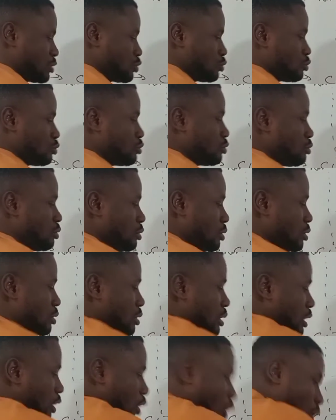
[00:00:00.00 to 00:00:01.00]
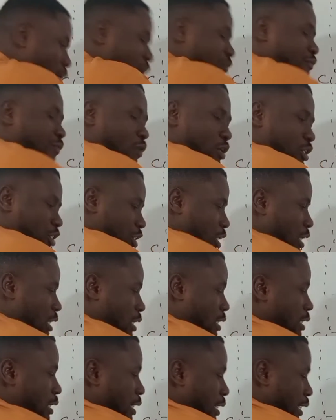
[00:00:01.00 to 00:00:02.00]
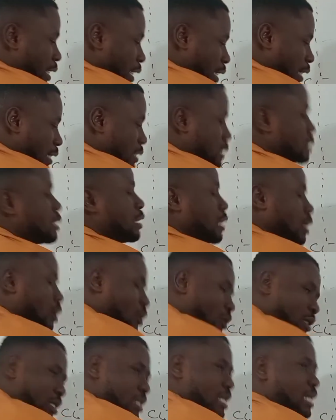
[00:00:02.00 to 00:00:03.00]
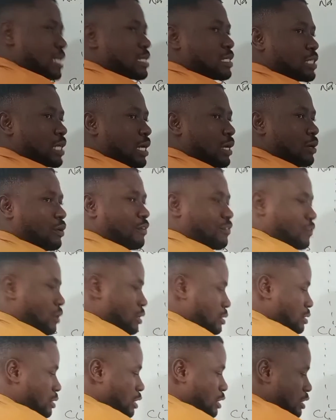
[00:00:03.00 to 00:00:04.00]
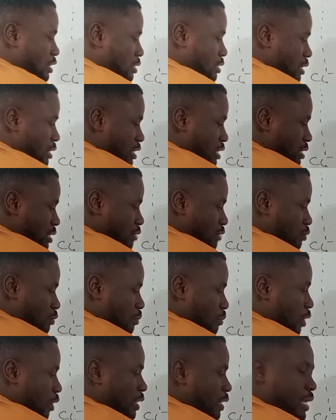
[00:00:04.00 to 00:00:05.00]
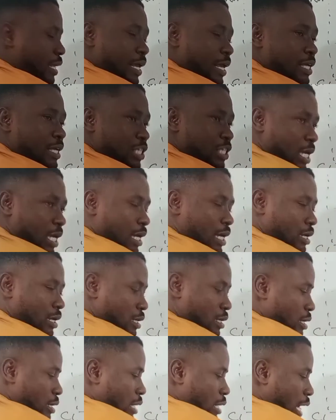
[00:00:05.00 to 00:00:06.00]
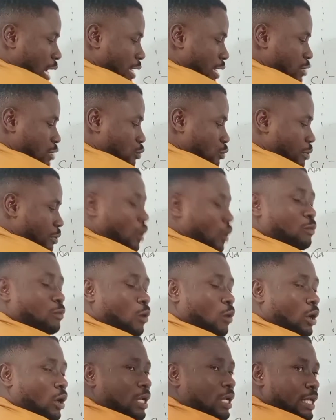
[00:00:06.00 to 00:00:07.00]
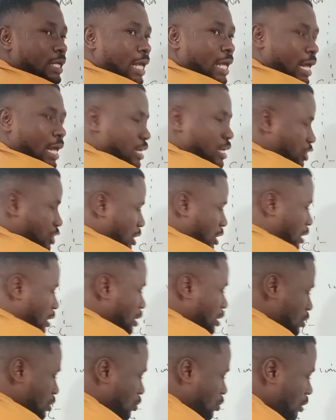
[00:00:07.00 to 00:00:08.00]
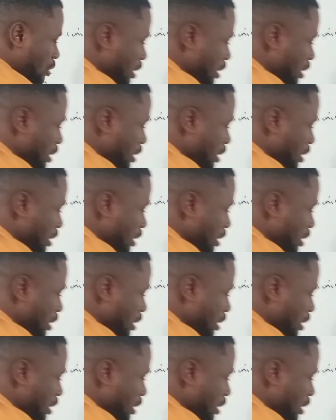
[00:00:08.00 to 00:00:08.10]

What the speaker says: 2 on the first shell, 8 on the next shell. Of course, this will be on the K shell, and this will be on what? The L shell. So